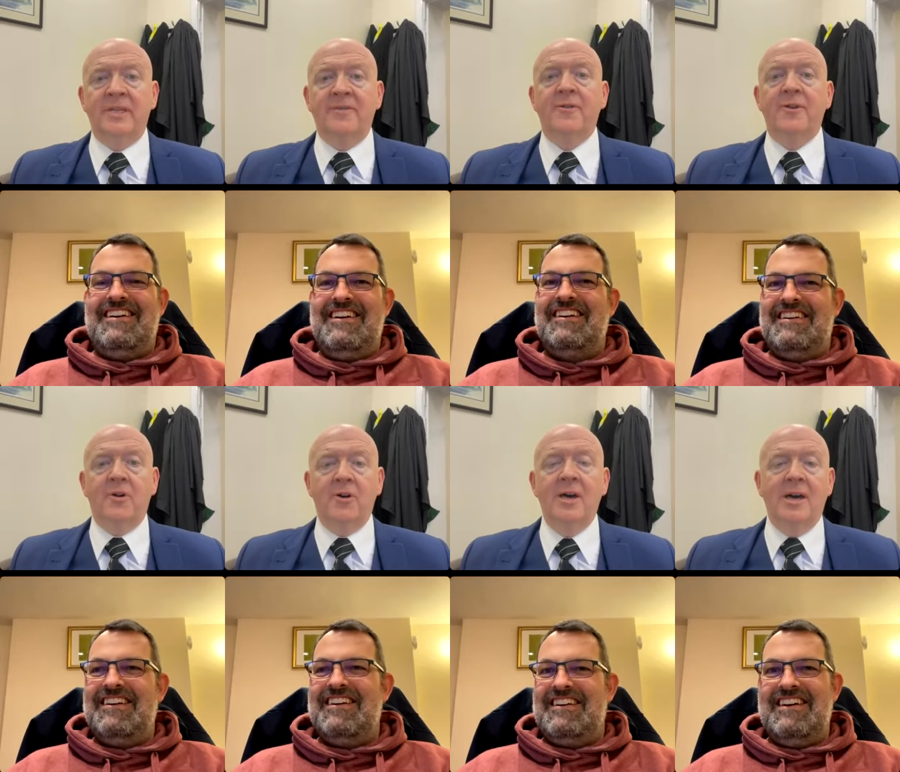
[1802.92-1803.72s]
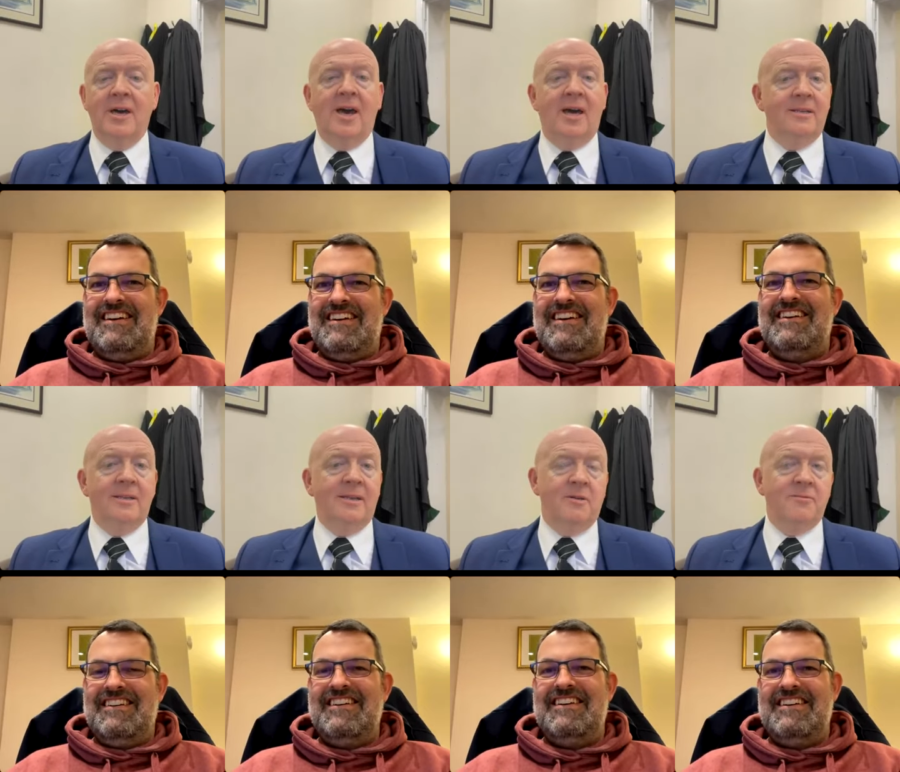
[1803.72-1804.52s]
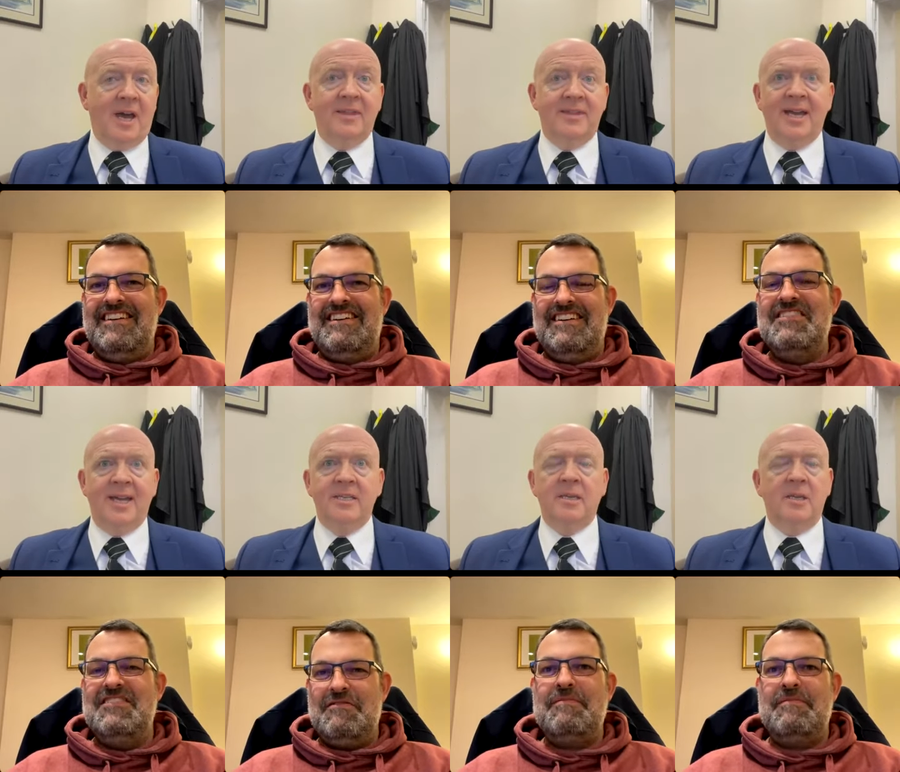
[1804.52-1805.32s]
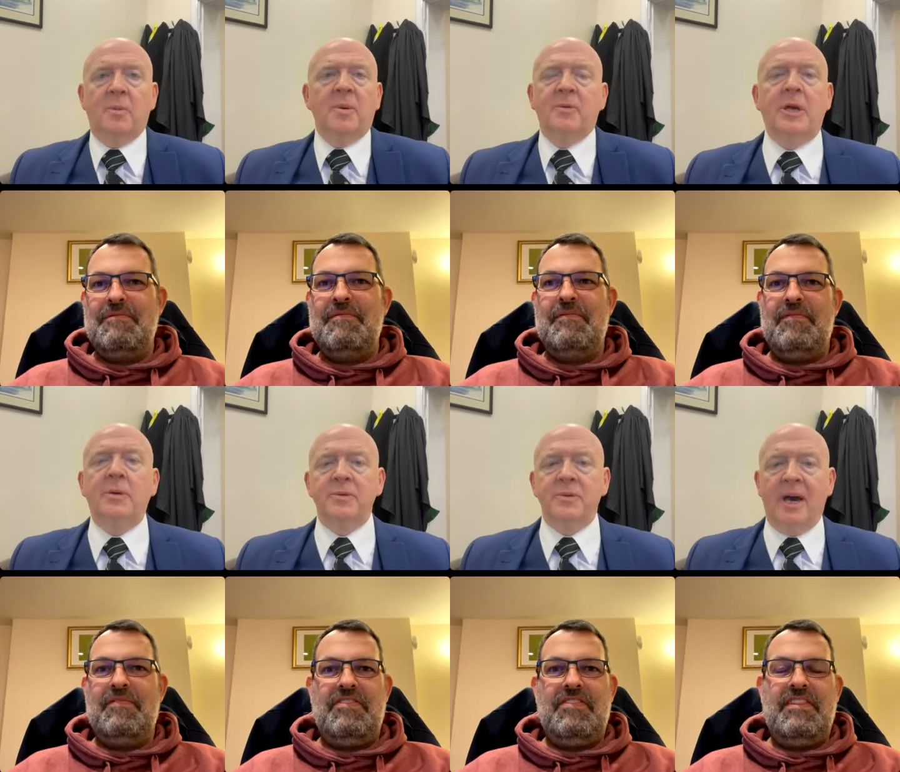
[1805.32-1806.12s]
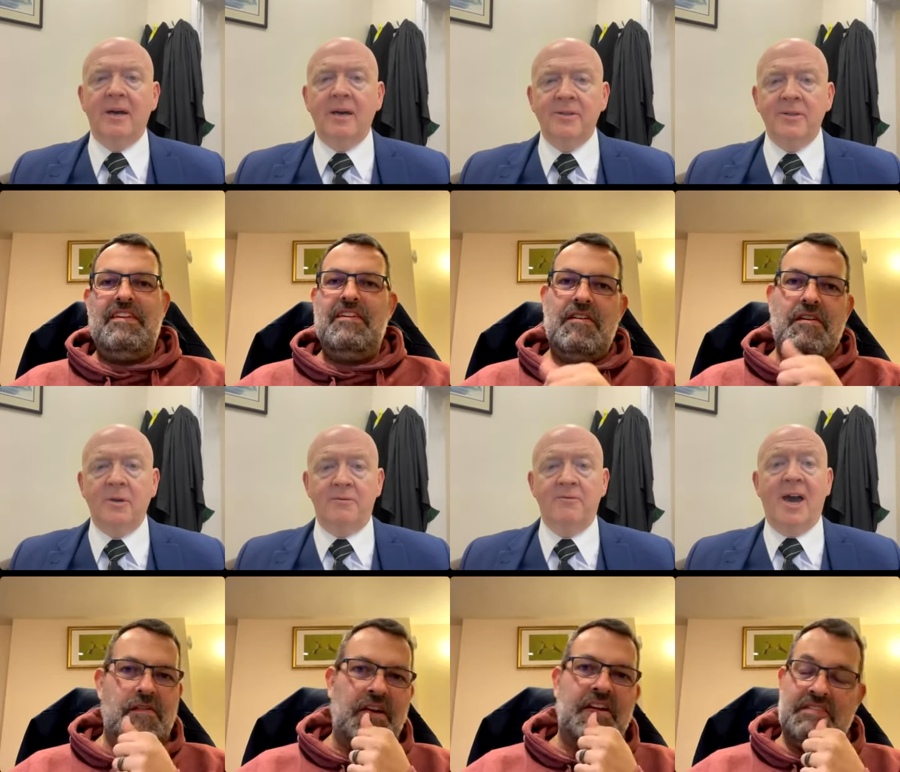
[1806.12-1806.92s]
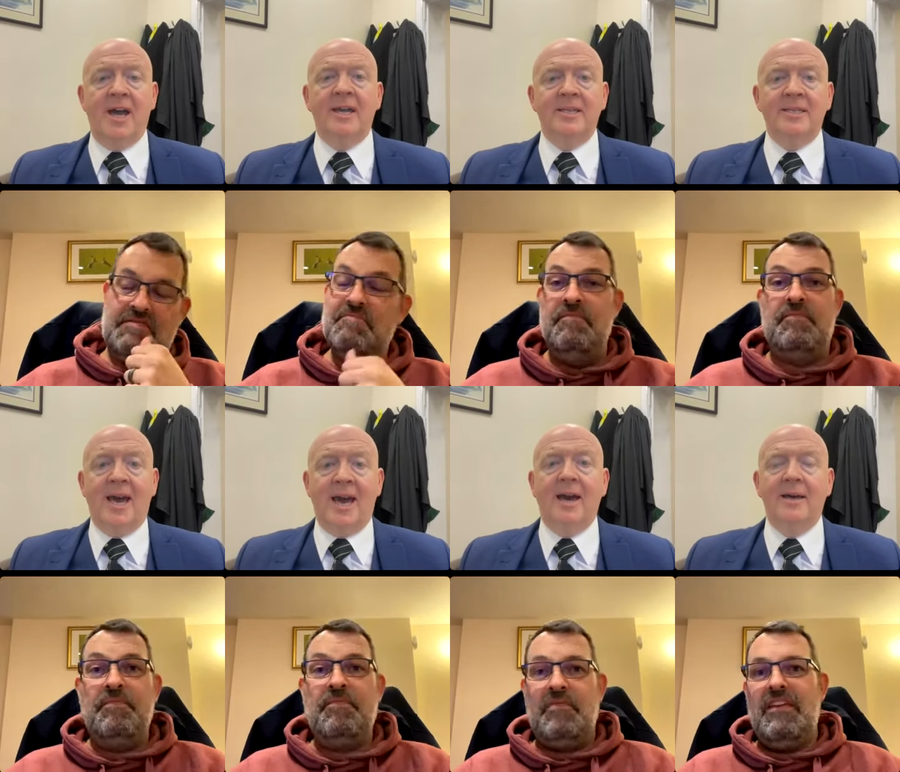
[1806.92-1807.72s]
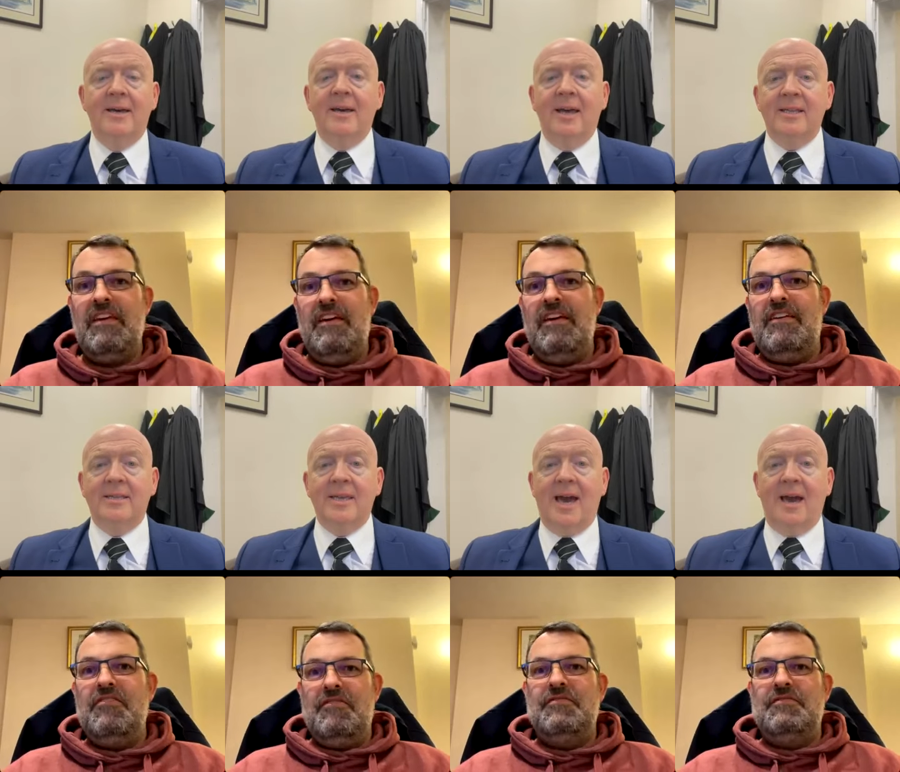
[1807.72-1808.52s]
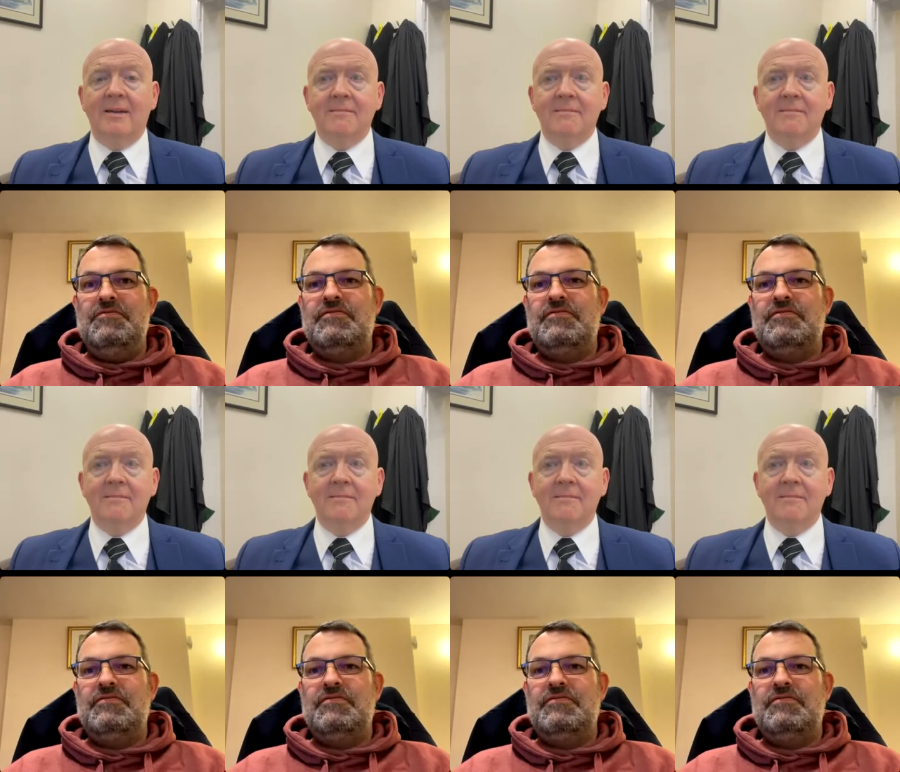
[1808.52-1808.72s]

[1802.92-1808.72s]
Speaker 1: different, or and you know that that is, and some people don't do that, and so you're right, hmm. it's that it's that